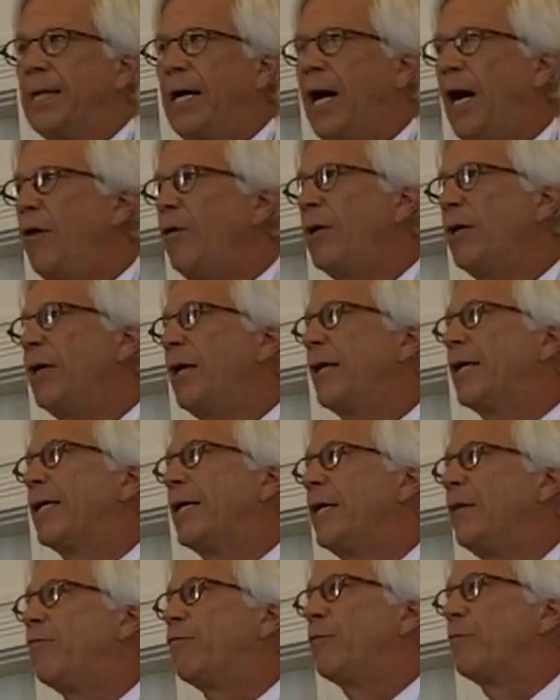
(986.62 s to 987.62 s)
How can I
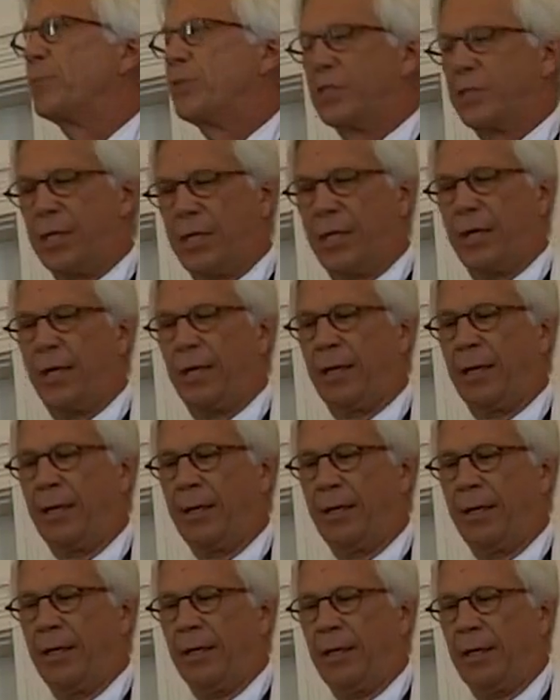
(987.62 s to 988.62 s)
keep from singing?
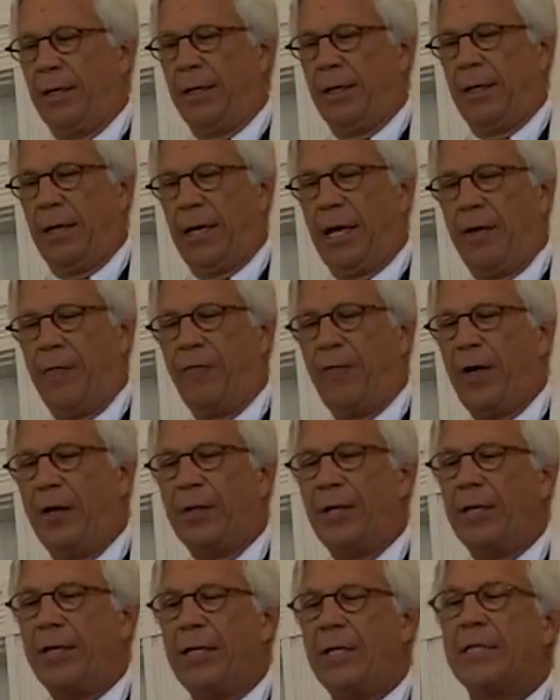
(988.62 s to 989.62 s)
I
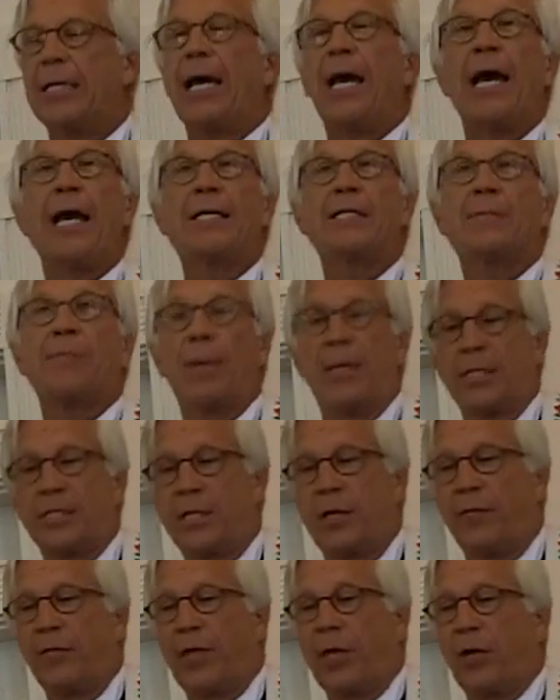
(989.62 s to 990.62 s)
found I need to ask
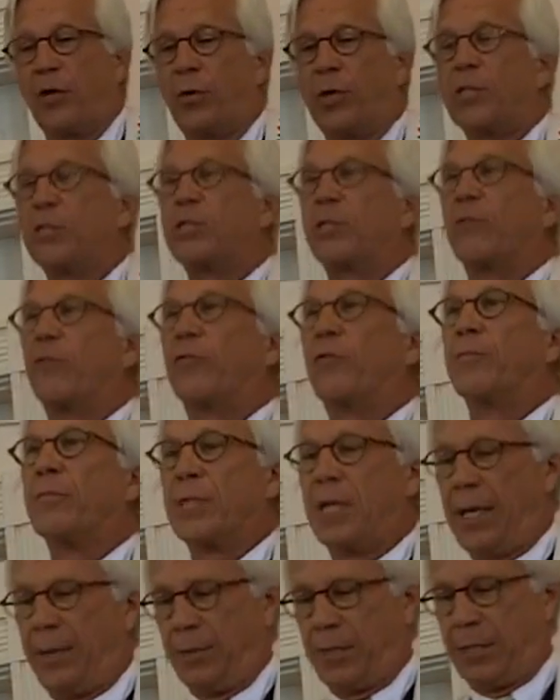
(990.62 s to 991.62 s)
myself that question from
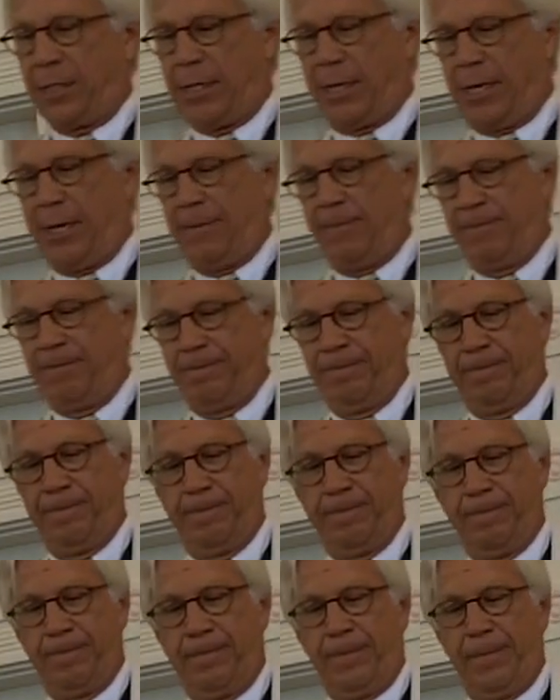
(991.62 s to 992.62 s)
time to time.
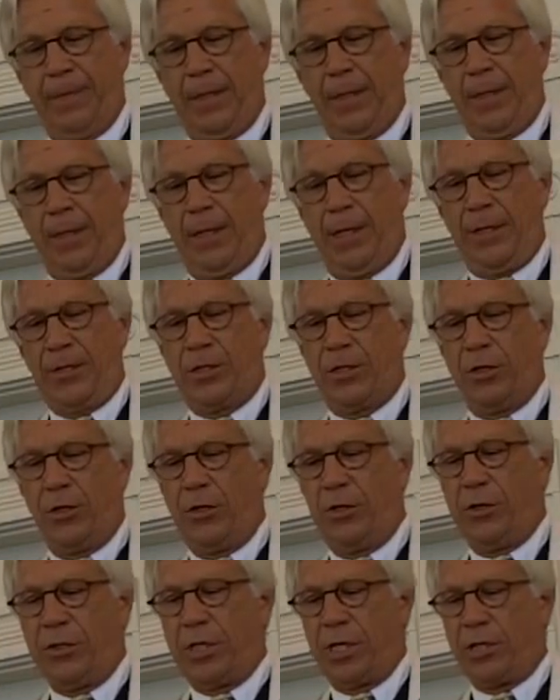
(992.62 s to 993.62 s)
It
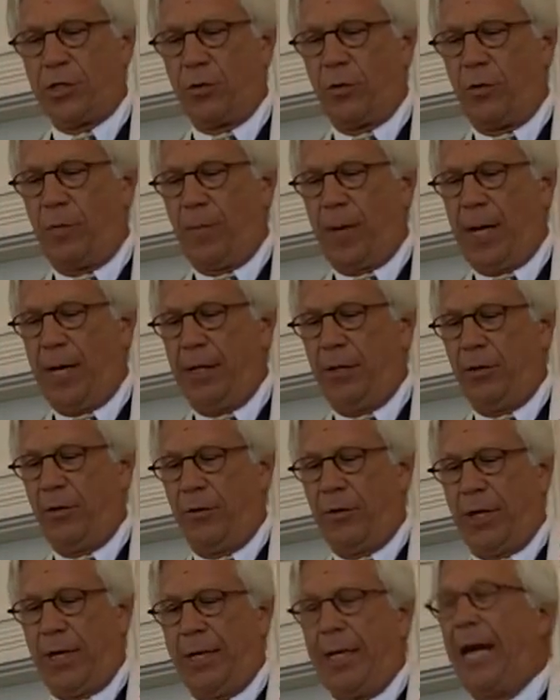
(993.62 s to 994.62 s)
serves as a
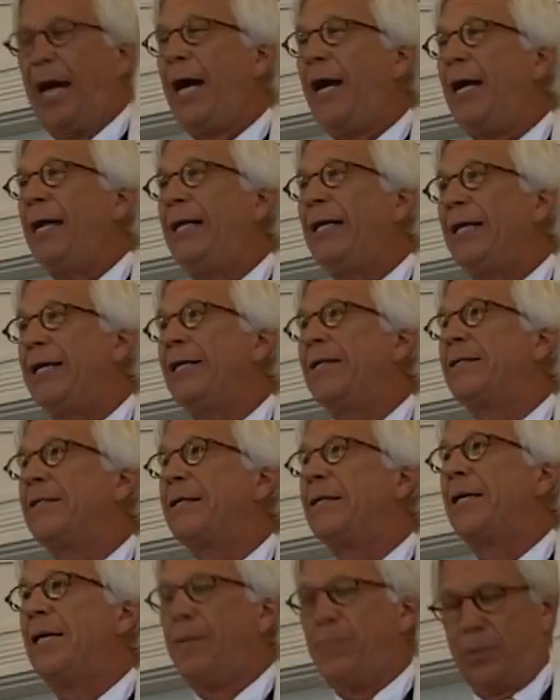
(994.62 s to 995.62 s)
reminder that I need to
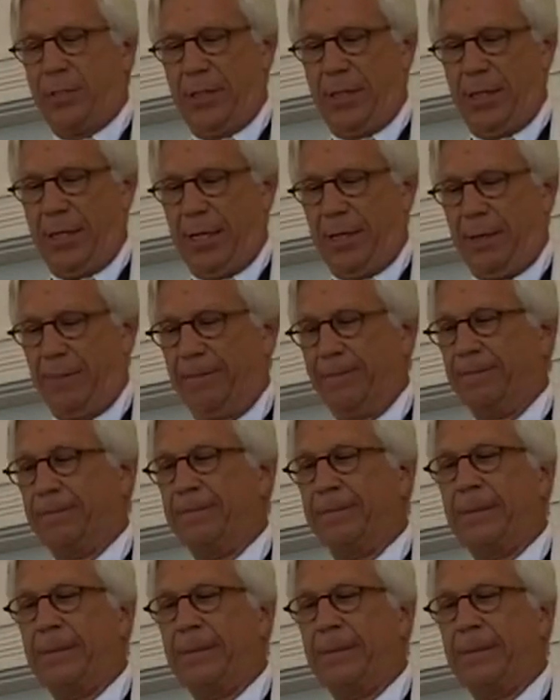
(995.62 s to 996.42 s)
keep singing,